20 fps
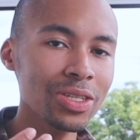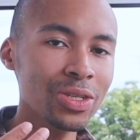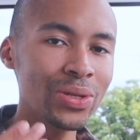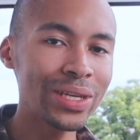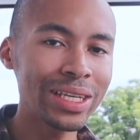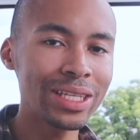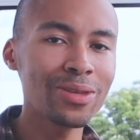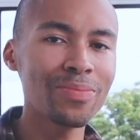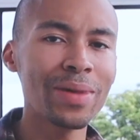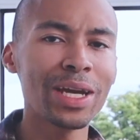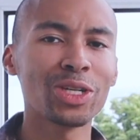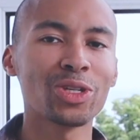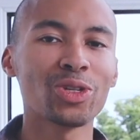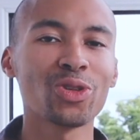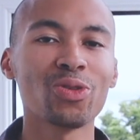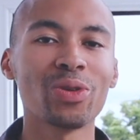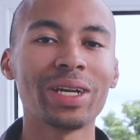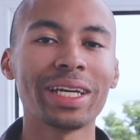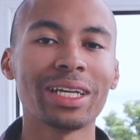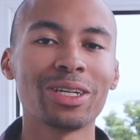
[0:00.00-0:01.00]
you need to make
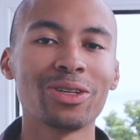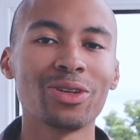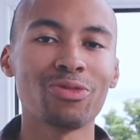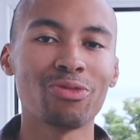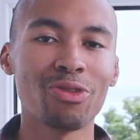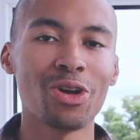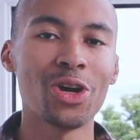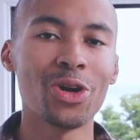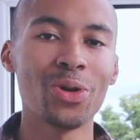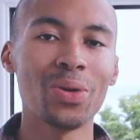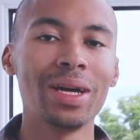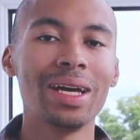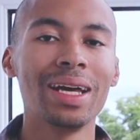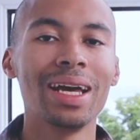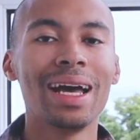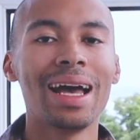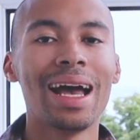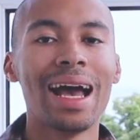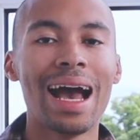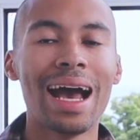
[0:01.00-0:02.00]
sure it can grow
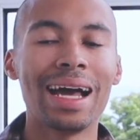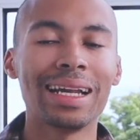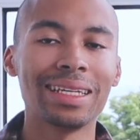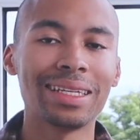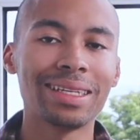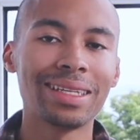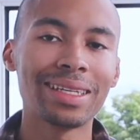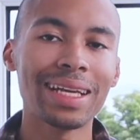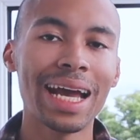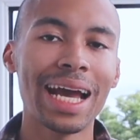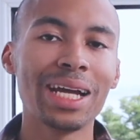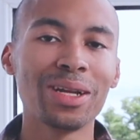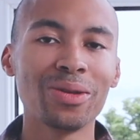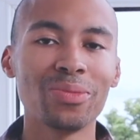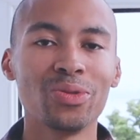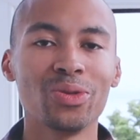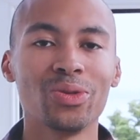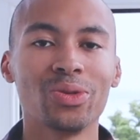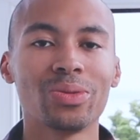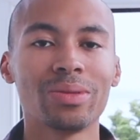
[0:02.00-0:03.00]
and is
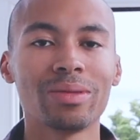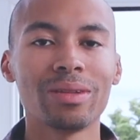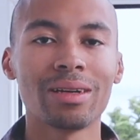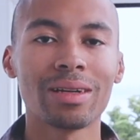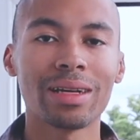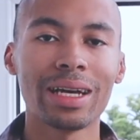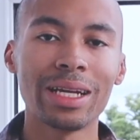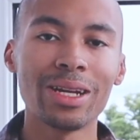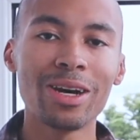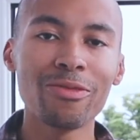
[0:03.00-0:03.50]
scalable, okay?